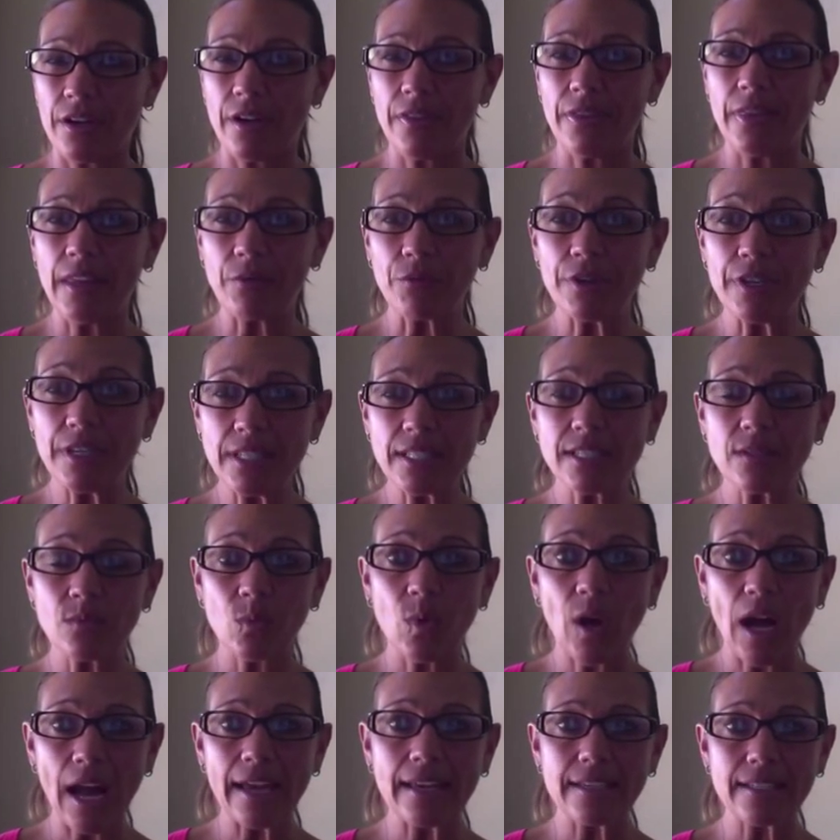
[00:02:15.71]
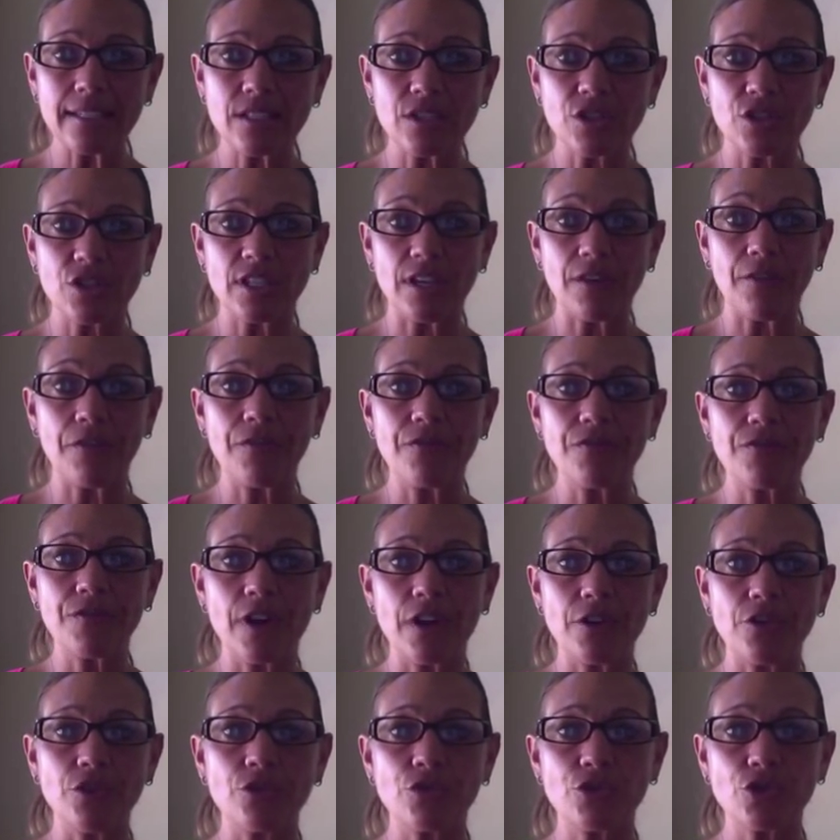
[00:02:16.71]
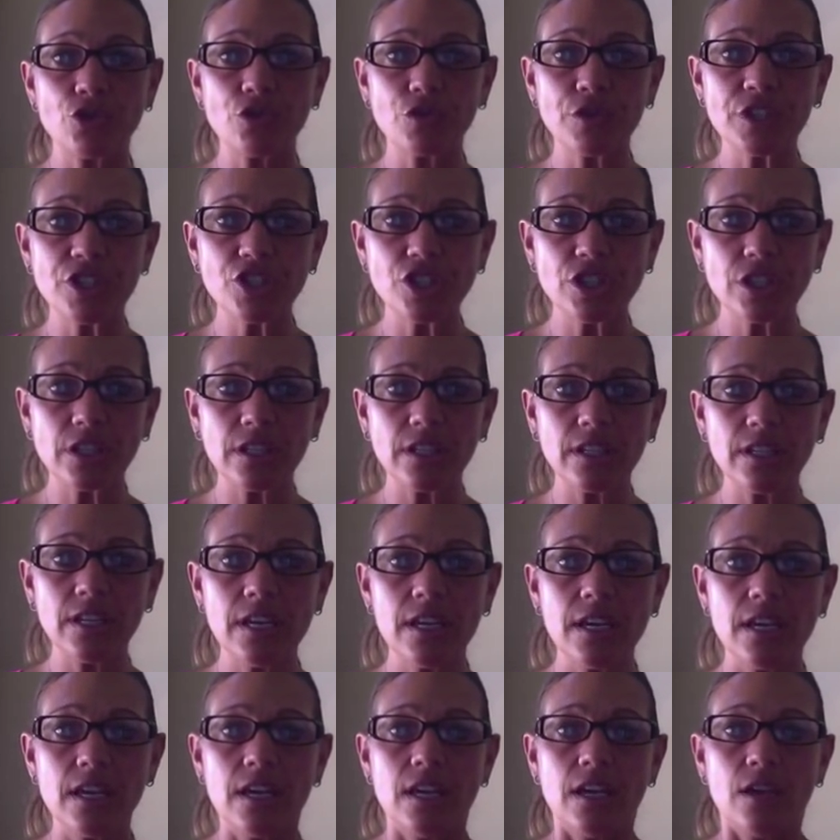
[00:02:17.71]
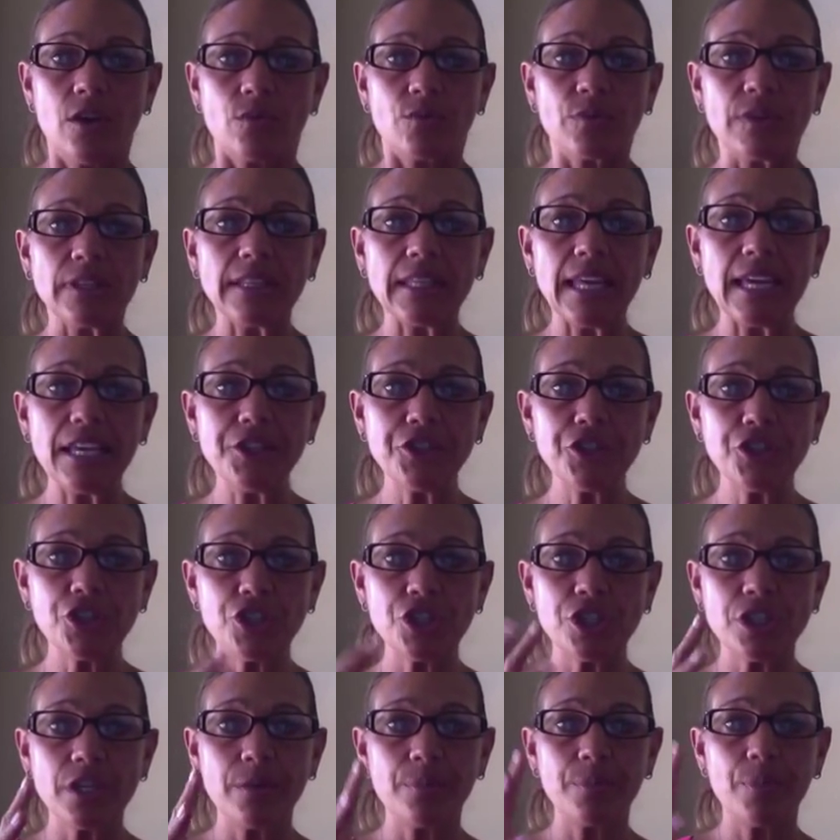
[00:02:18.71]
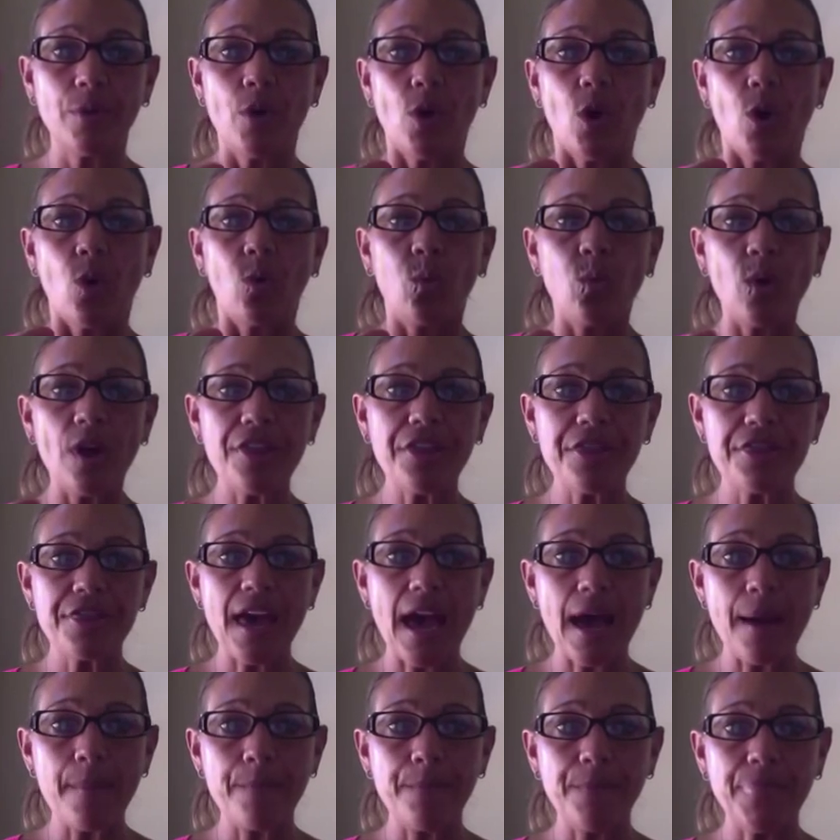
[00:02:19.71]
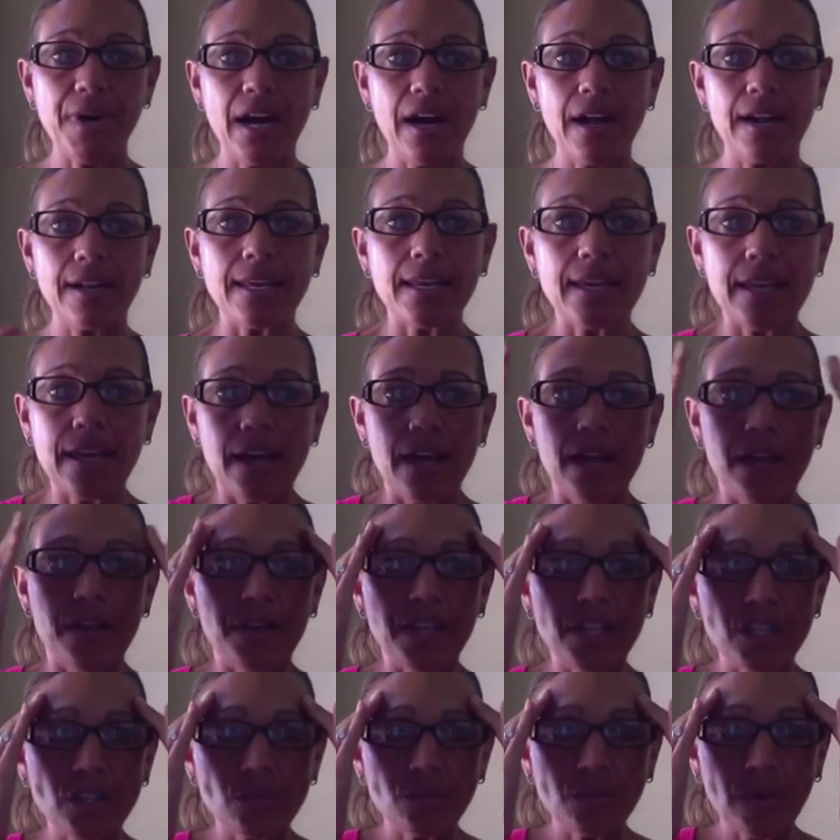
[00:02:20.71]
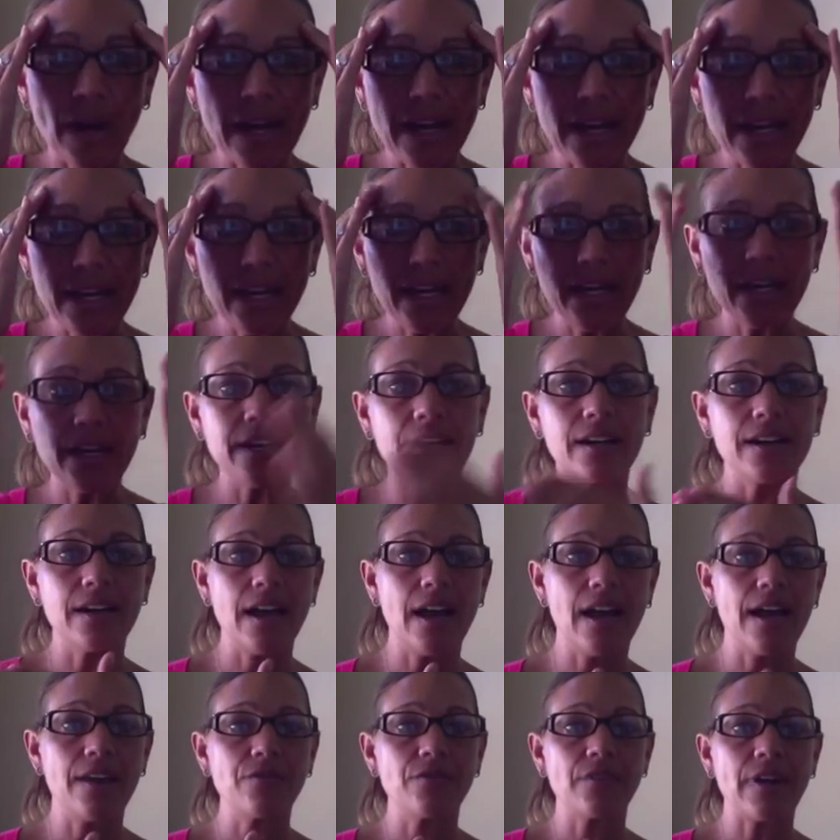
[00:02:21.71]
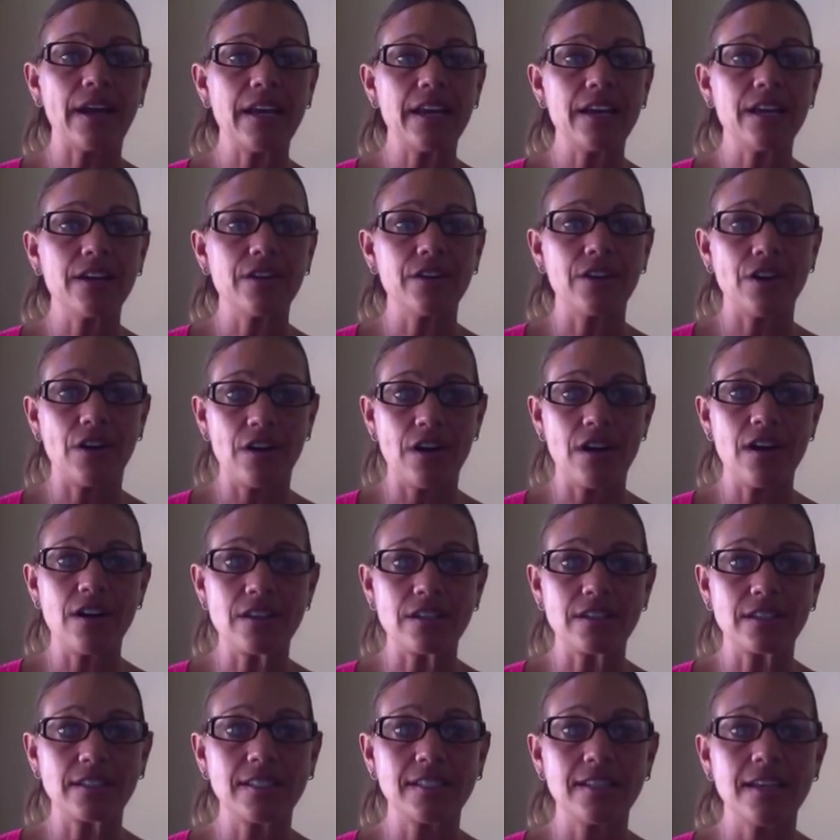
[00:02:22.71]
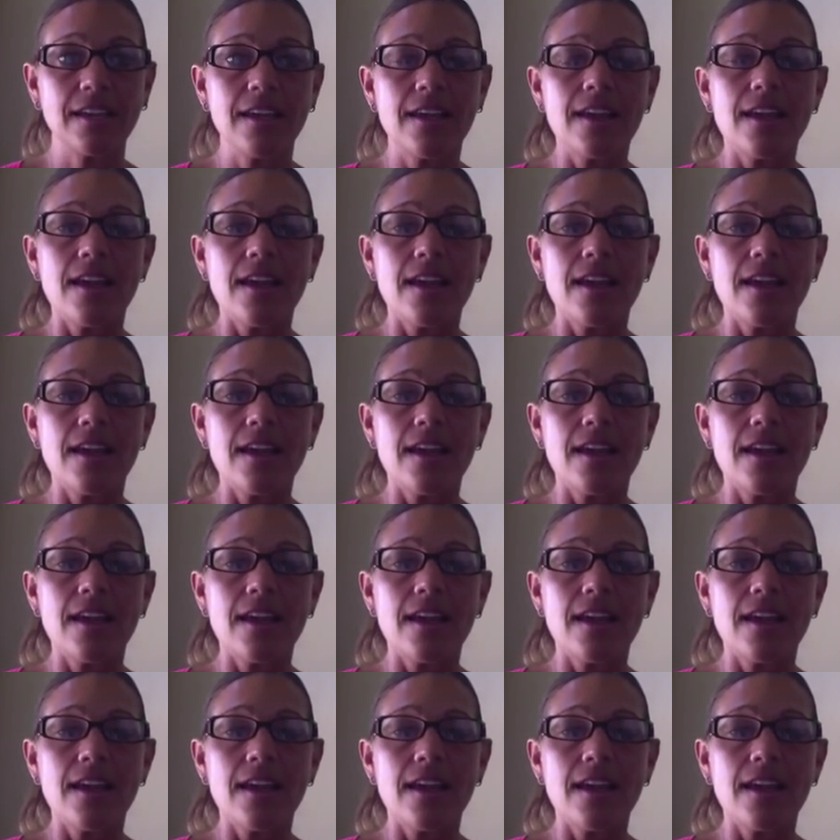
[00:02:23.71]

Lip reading: And the reason why is there's a nutrition relationship with that body that's right here and right here in our hearts.